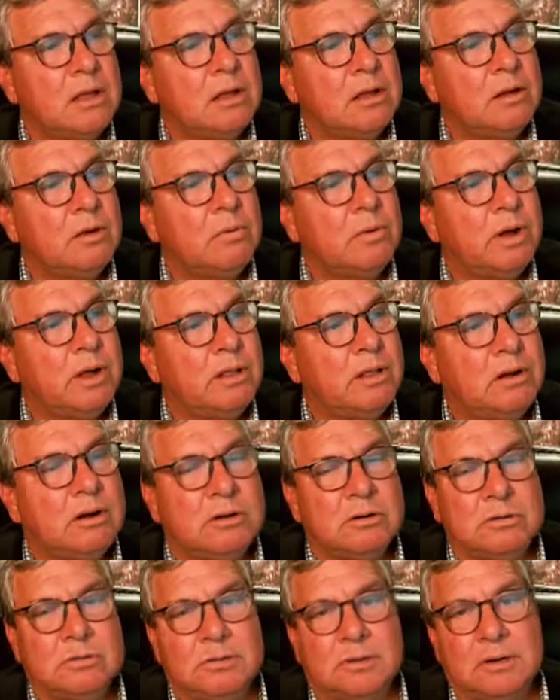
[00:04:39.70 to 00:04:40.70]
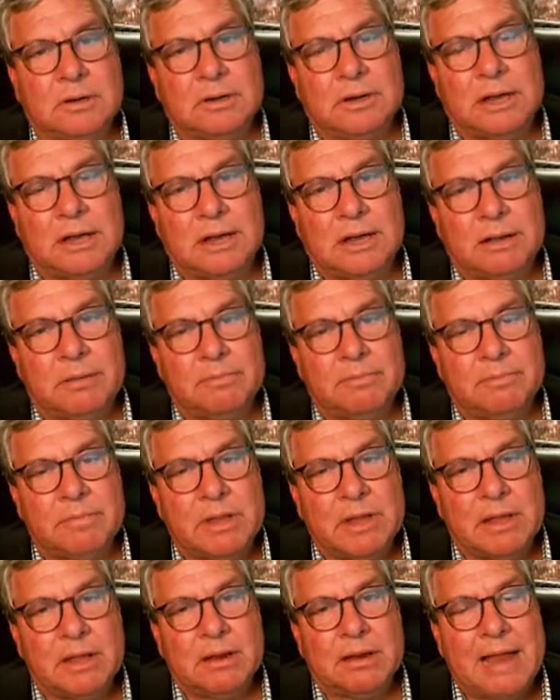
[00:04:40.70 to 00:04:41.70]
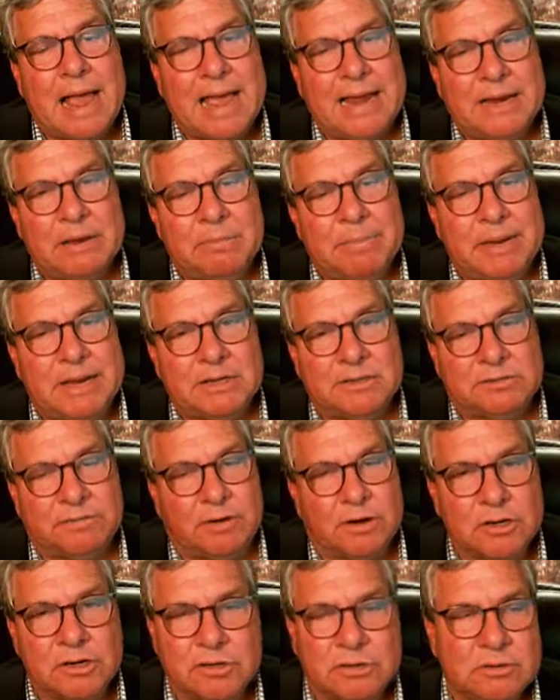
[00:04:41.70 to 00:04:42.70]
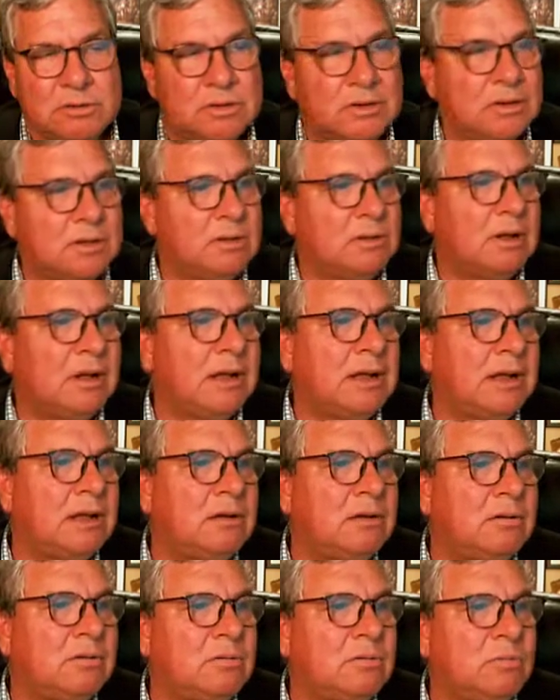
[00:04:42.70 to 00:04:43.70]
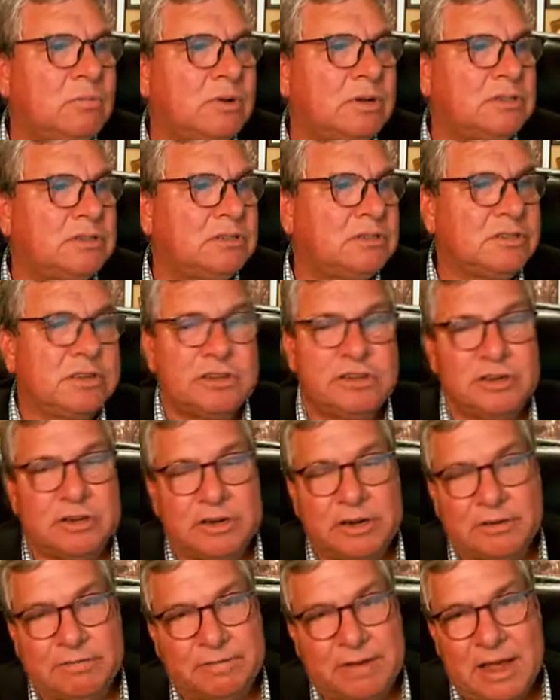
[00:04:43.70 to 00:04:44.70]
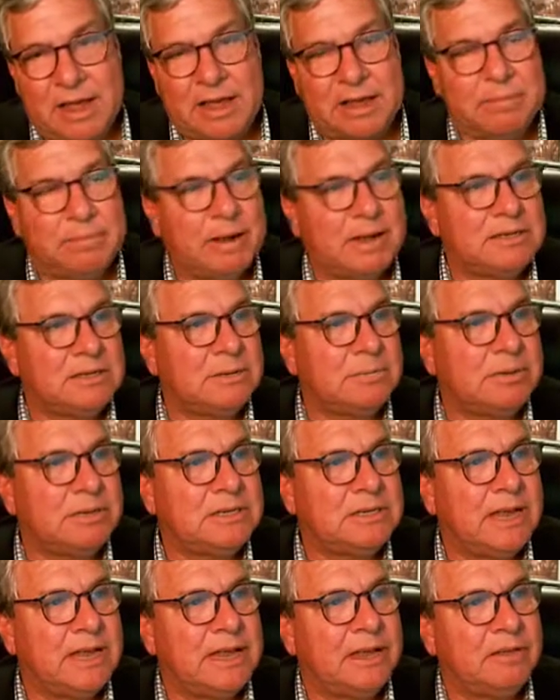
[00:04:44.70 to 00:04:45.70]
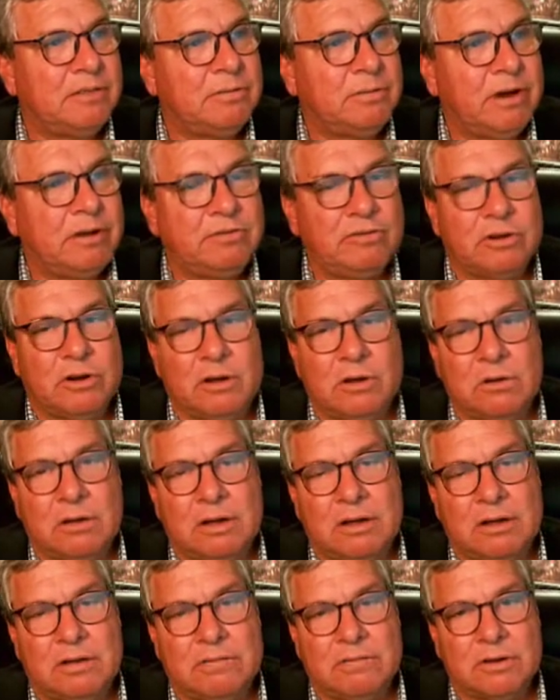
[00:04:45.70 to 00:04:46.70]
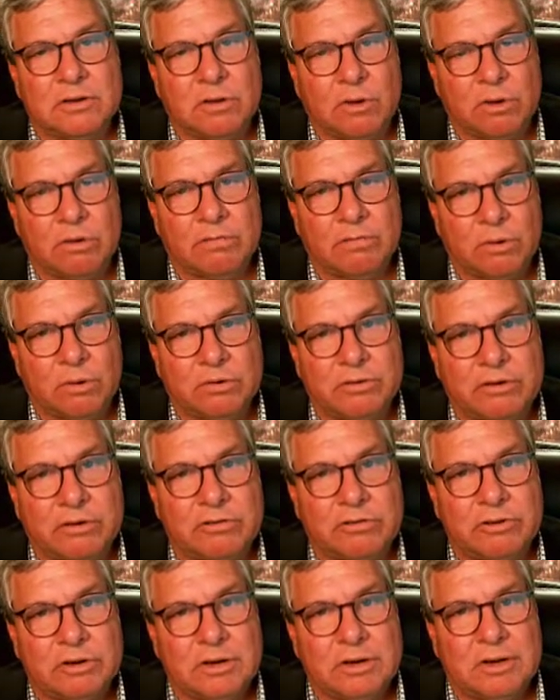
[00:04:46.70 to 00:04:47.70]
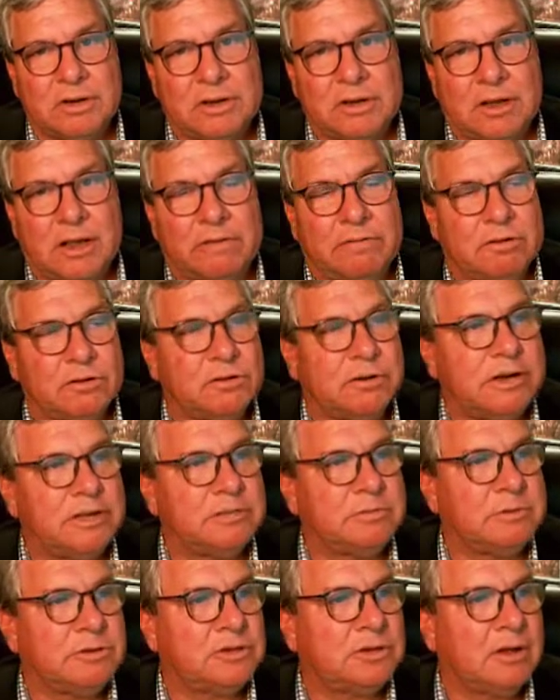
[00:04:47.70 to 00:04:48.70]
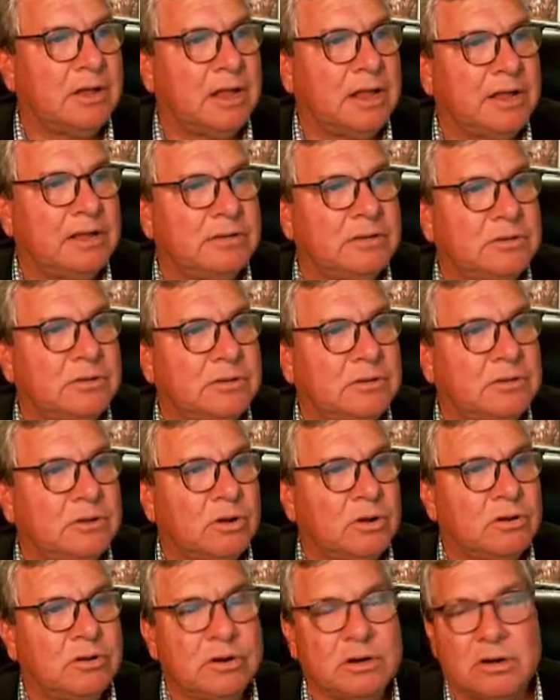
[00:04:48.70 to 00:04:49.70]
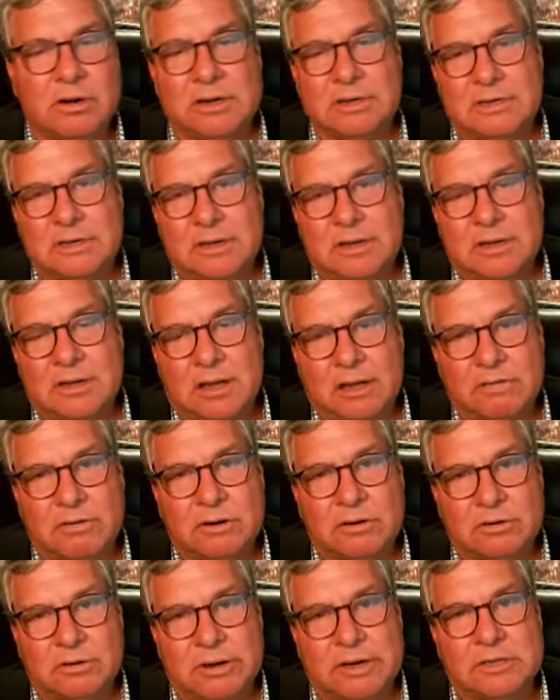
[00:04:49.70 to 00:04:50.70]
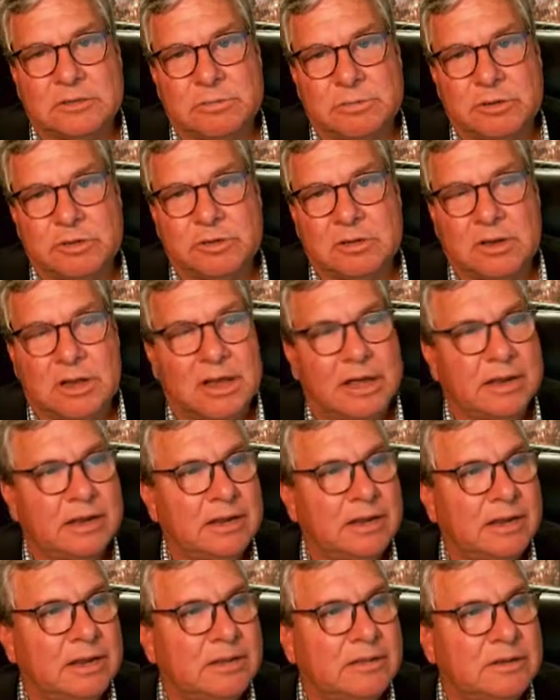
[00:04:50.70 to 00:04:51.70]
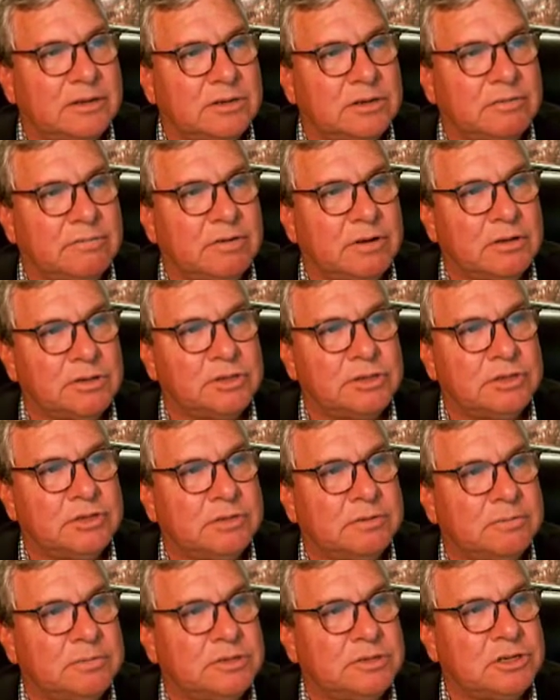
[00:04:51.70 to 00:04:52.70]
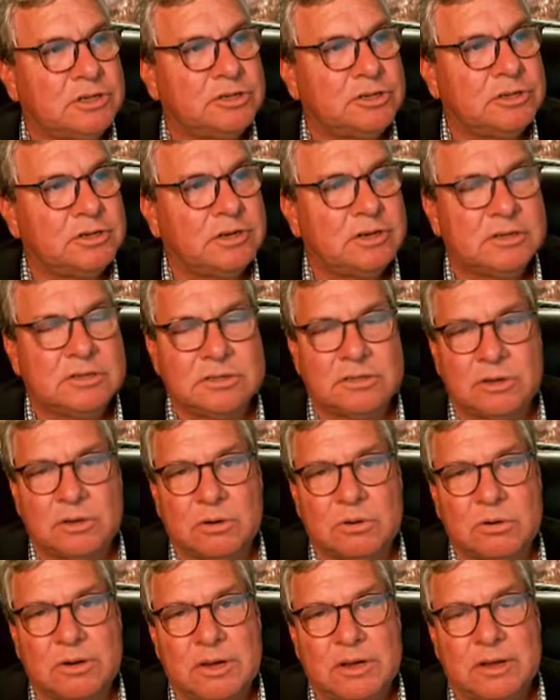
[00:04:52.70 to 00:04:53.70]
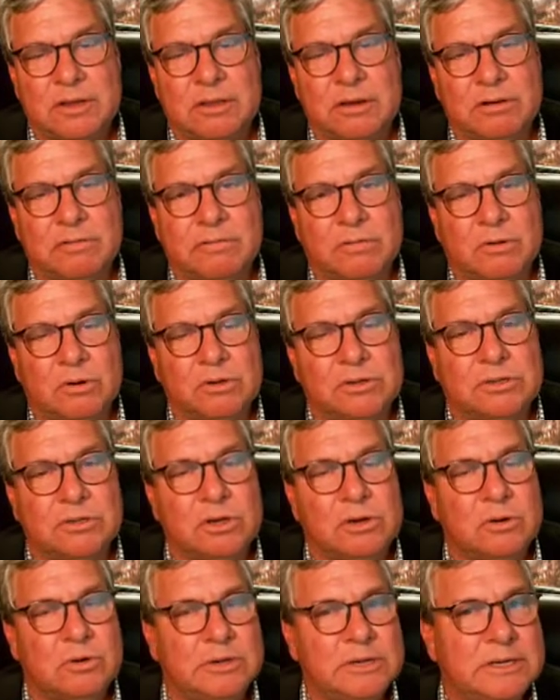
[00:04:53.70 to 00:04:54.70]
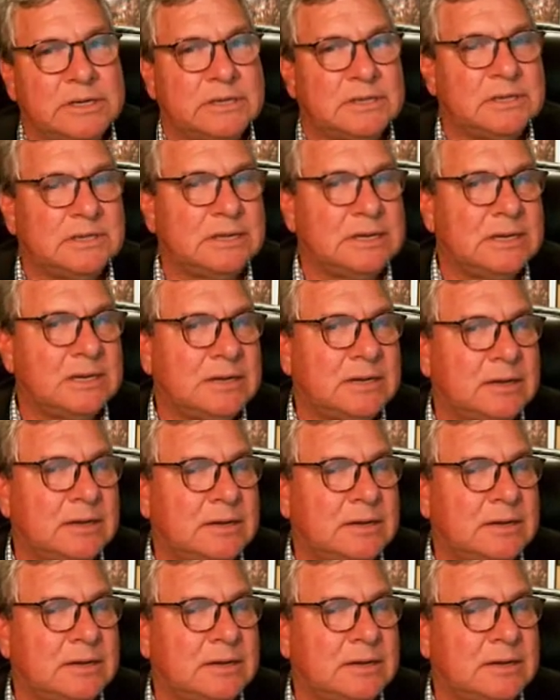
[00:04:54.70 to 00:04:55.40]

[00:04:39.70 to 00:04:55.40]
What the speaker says: Well, our line impedance function was essentially defined by simply taking the ratio of the total voltage of our transmission line to the total current of our transmission line. Again, these are functions of position, and so therefore so is the